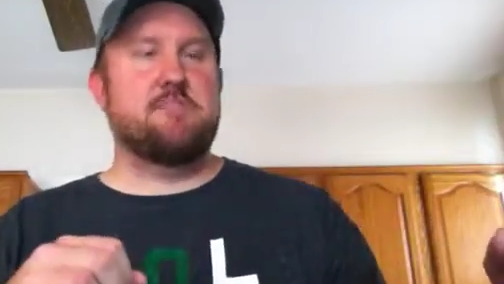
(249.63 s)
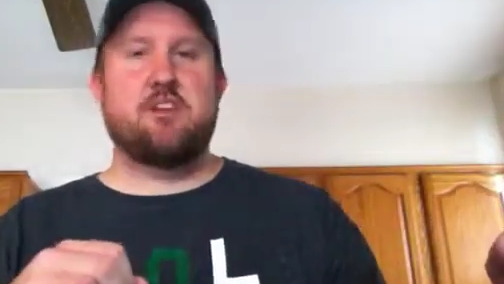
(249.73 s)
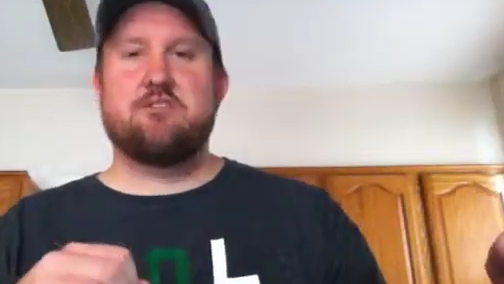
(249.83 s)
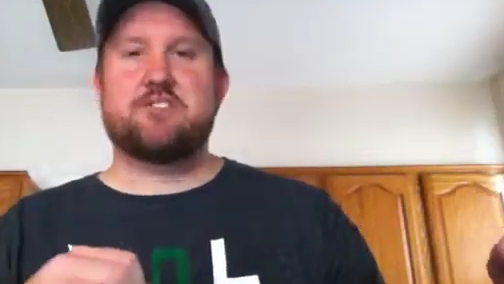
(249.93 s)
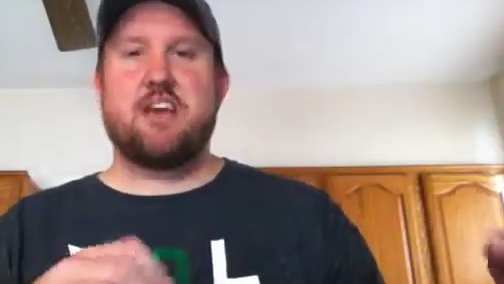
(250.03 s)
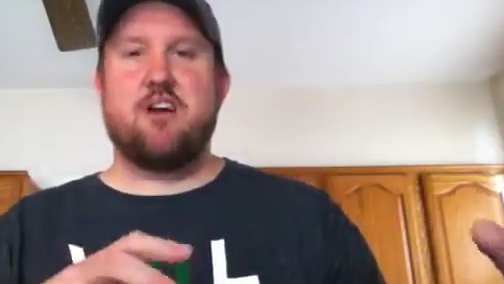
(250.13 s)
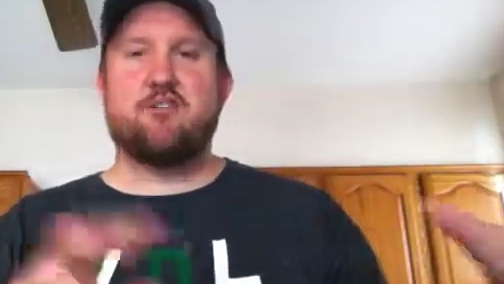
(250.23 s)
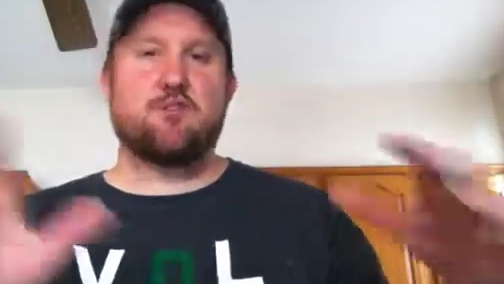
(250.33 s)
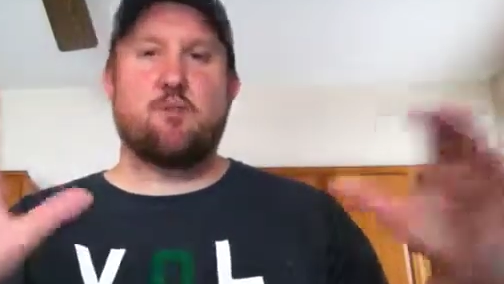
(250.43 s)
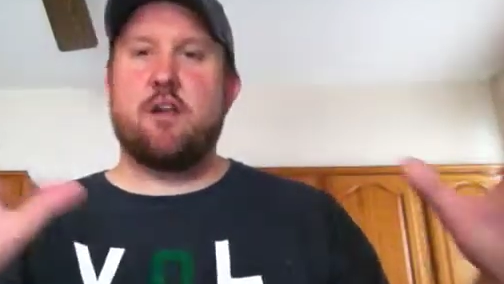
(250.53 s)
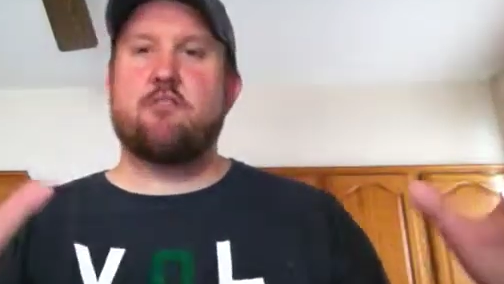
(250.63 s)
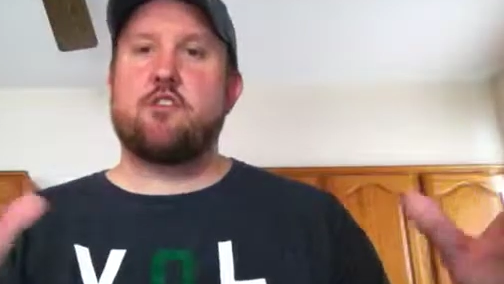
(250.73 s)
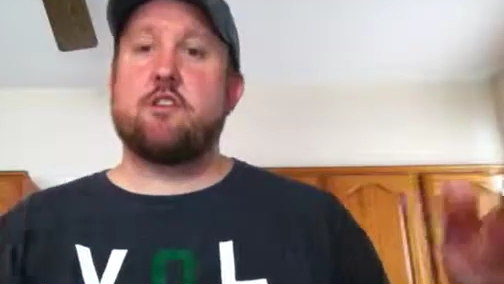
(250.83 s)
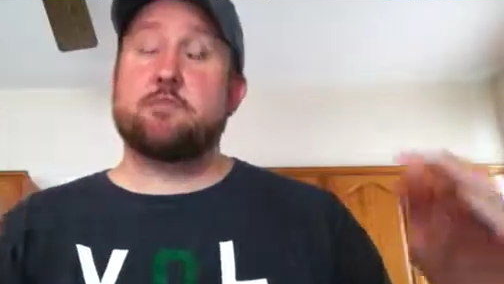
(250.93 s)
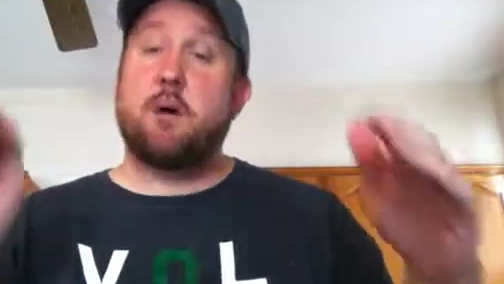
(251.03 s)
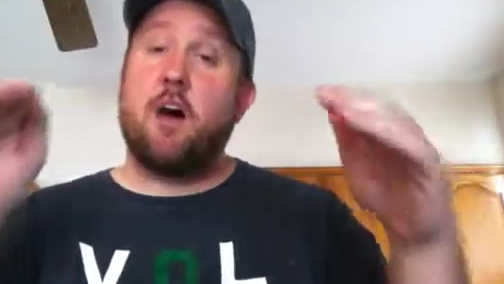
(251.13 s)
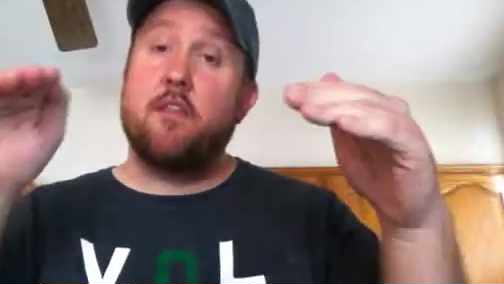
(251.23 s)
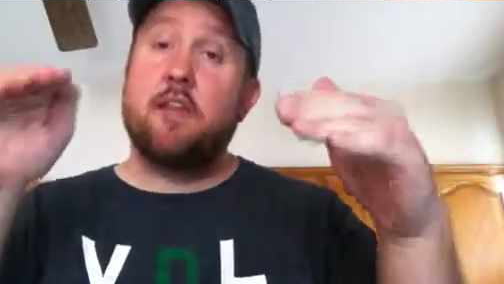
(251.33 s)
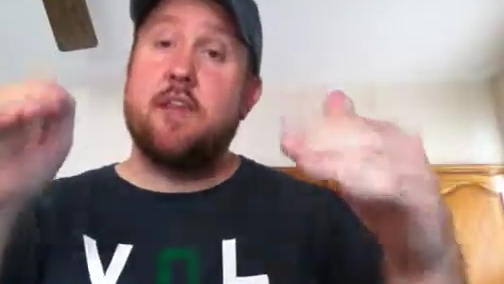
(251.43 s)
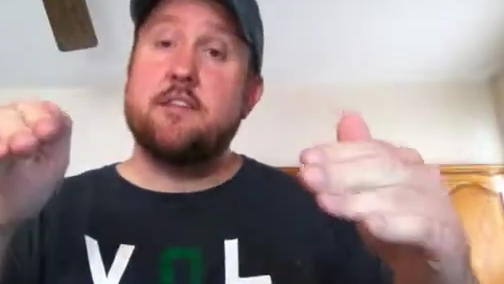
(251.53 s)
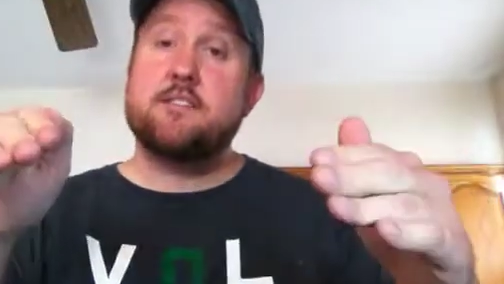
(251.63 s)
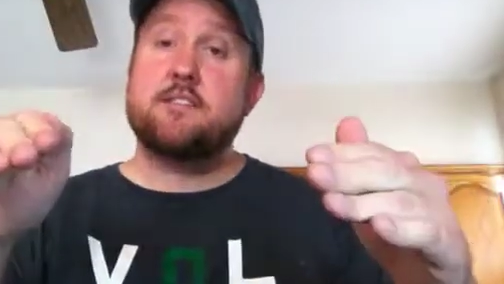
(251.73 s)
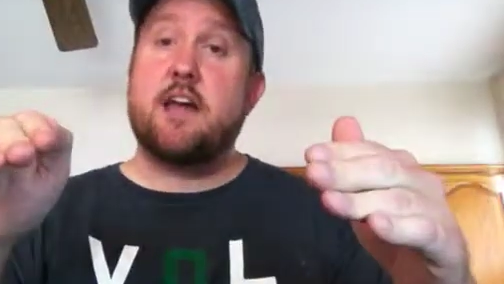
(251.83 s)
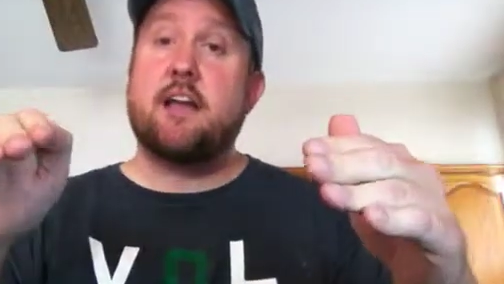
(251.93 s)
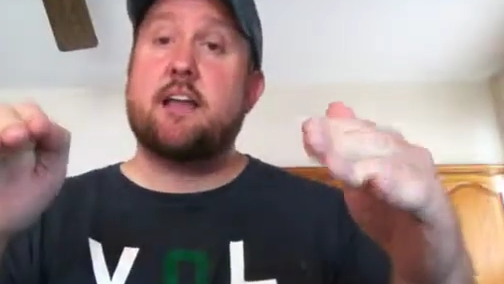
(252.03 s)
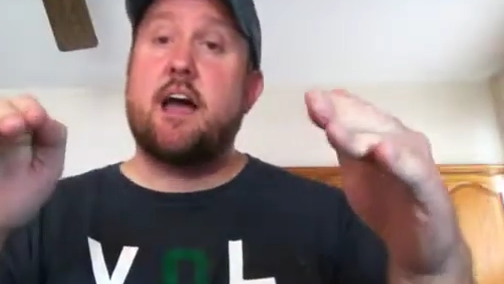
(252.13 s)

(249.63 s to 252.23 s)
sales or whatever it is. But on the inside,